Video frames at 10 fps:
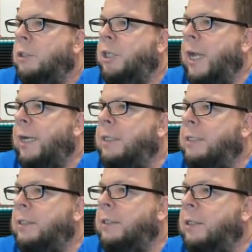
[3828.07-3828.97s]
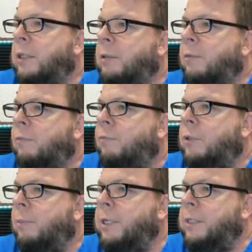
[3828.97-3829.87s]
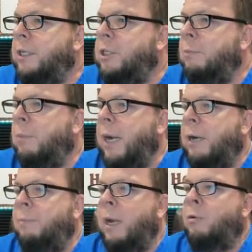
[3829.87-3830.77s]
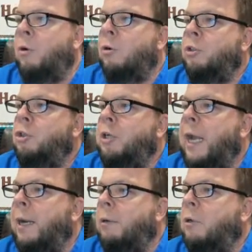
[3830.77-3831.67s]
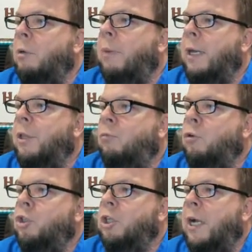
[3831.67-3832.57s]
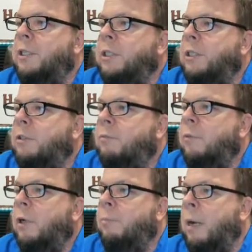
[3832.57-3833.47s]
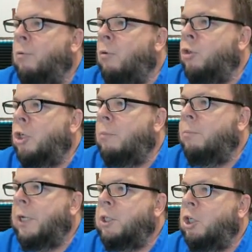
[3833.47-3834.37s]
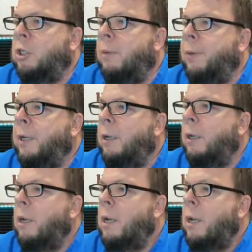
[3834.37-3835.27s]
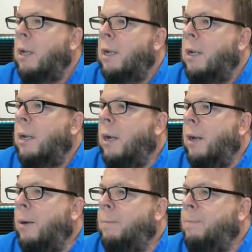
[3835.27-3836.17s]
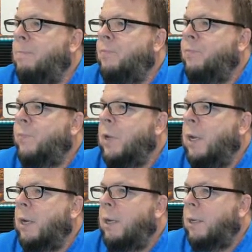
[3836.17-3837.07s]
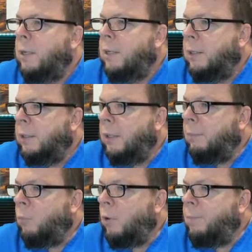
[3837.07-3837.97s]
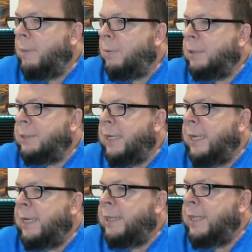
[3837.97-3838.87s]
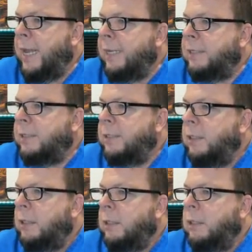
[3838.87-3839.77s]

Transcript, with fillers: Janice or somebody says you can buy it at Mountain Rose. You can. You can buy the root slices of Mountain Rose Herbs. That's a good company. Um, more people saying thanks.